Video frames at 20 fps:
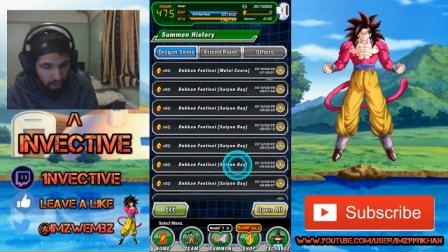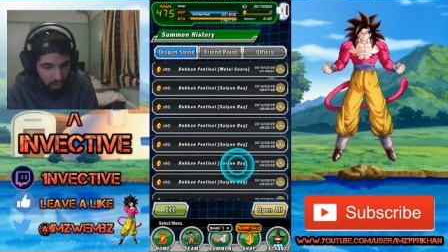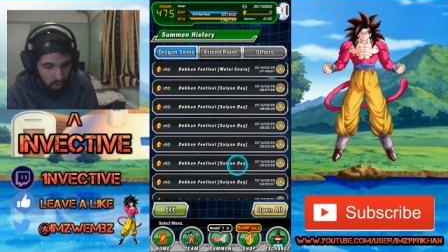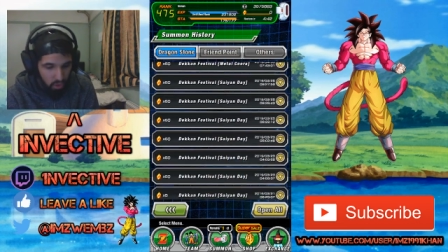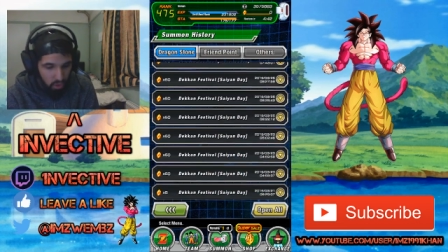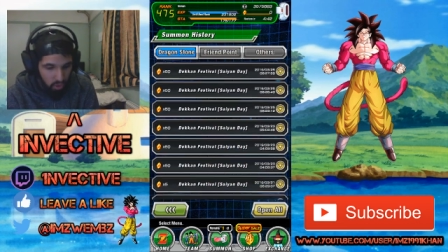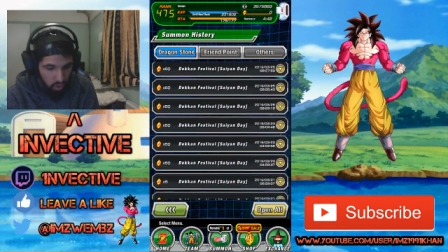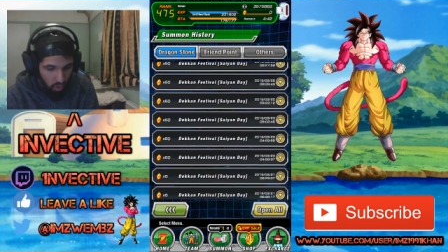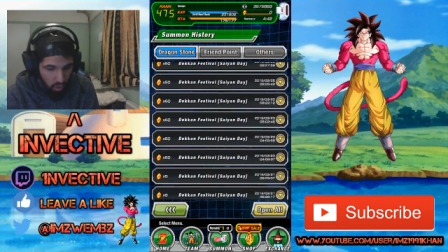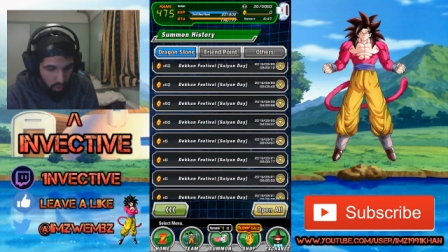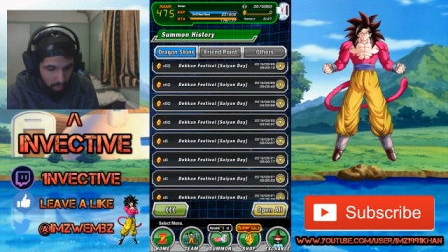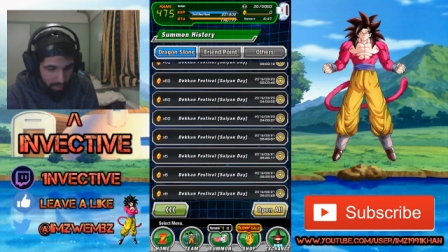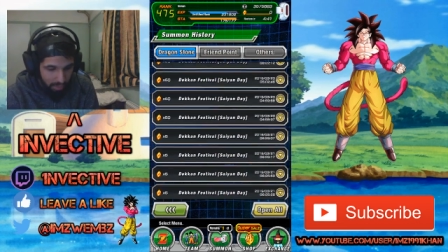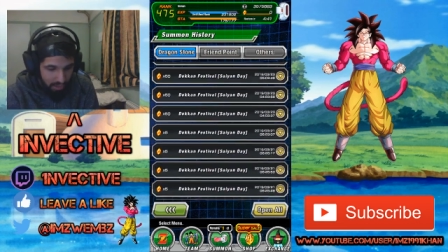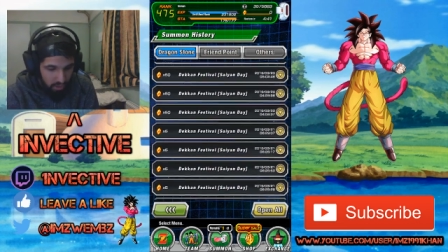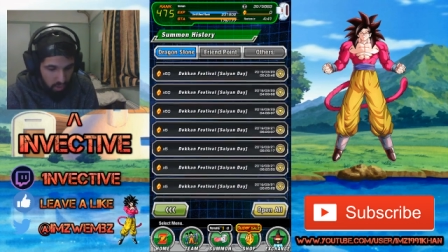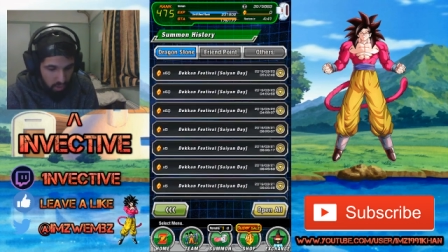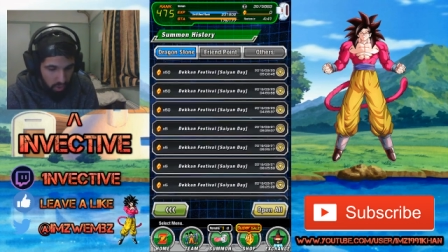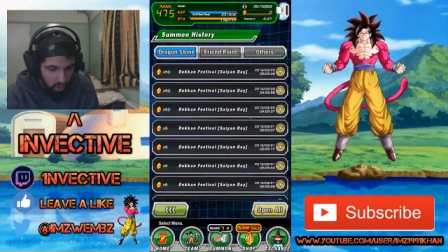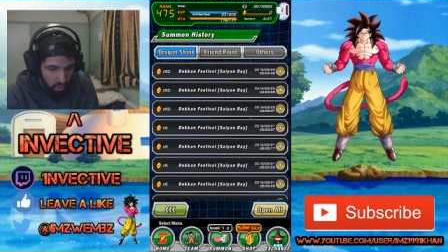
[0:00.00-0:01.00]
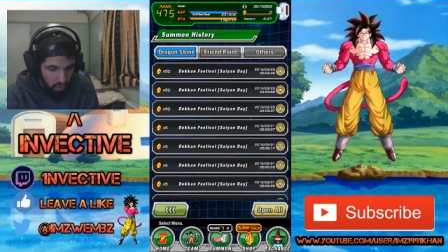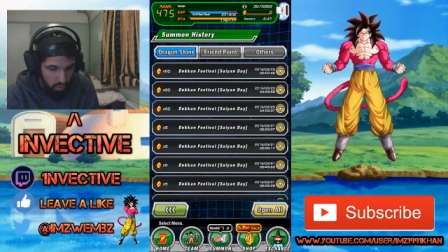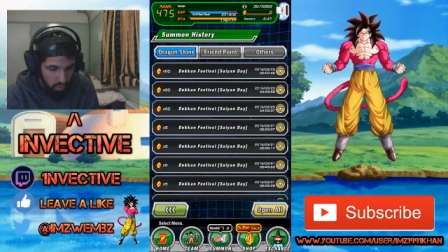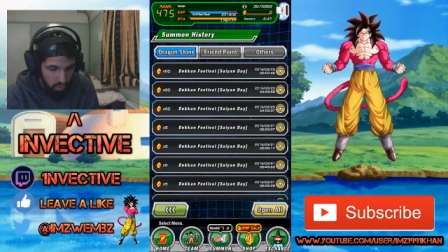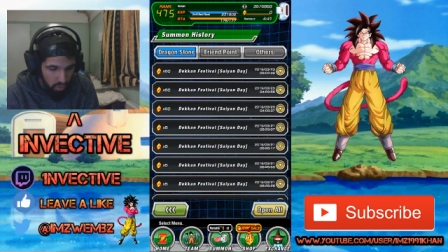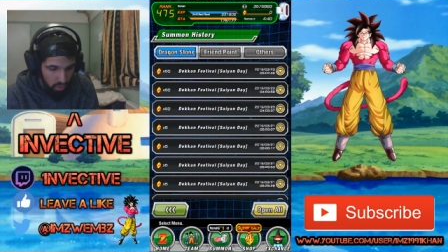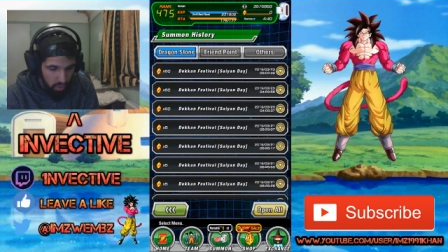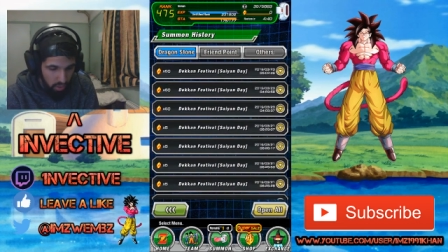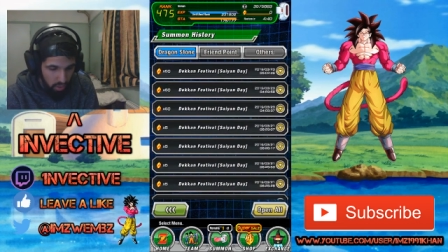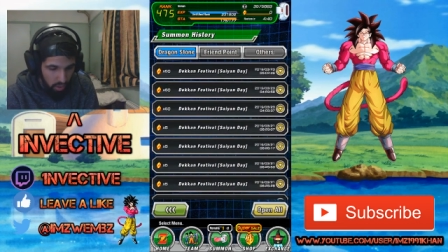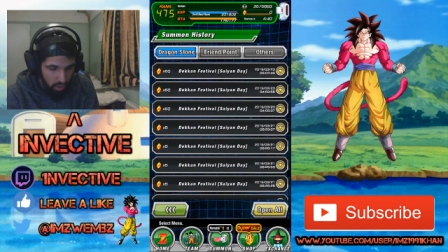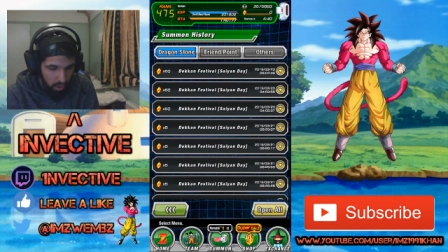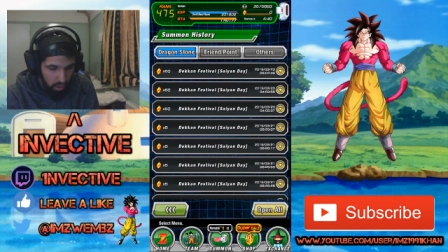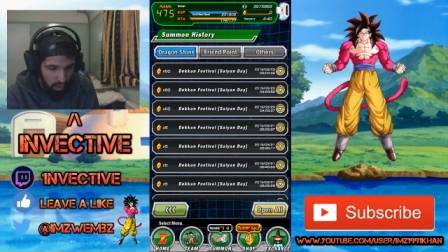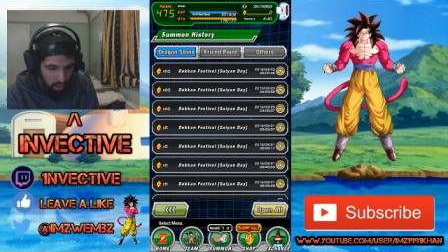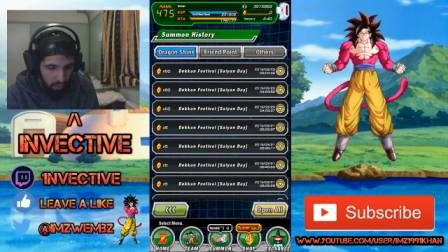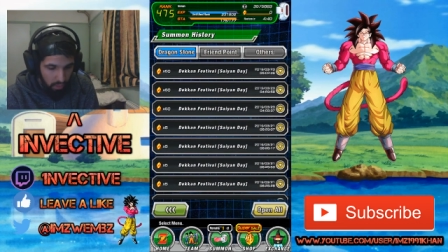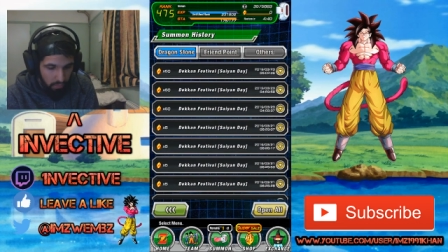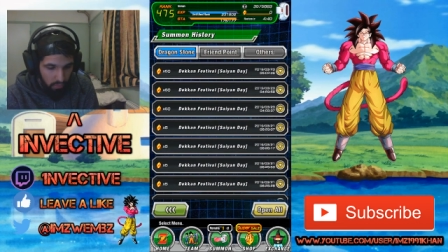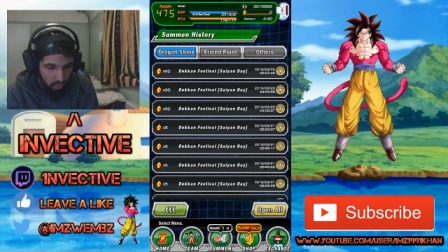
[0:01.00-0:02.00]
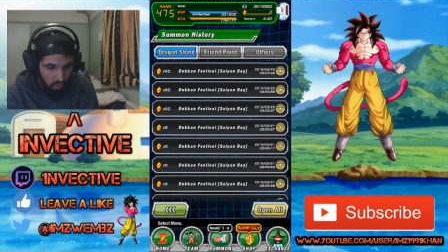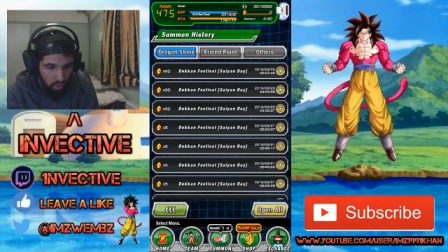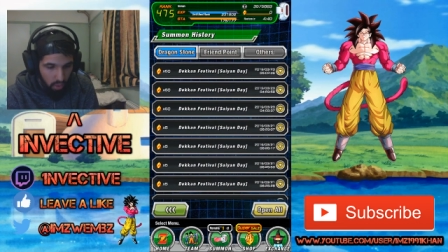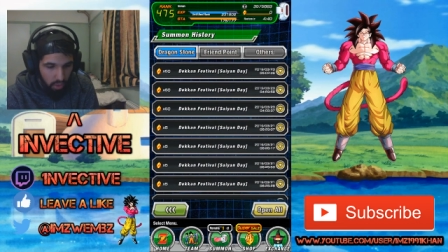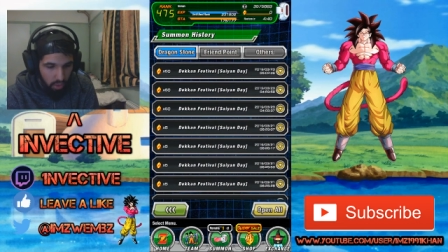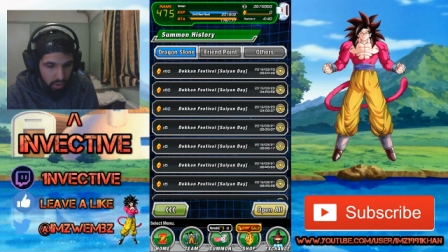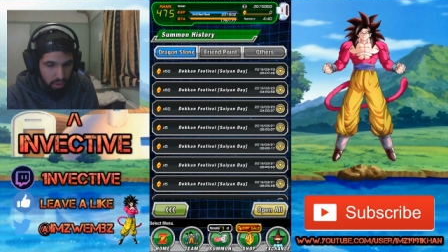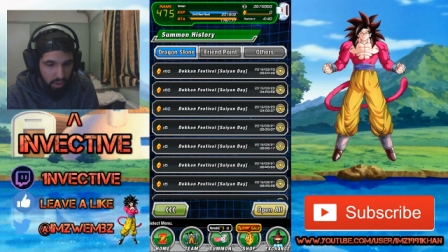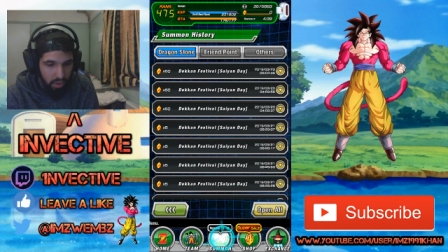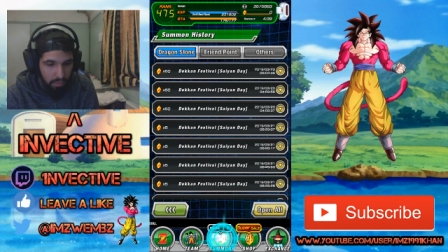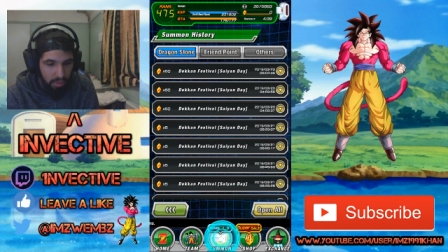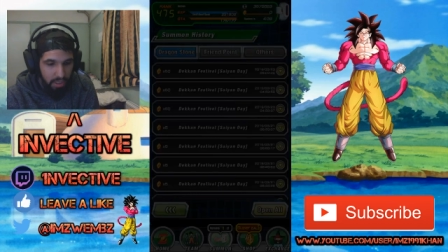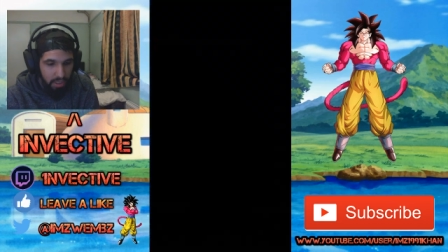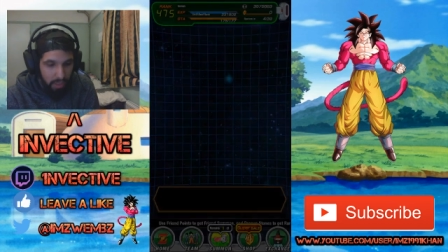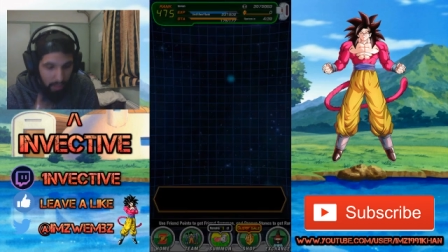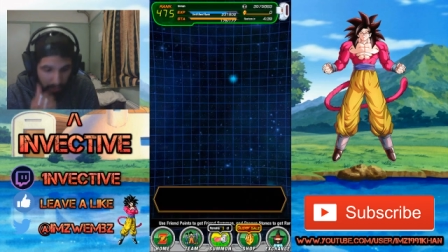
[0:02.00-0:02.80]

so many stones you go on the summon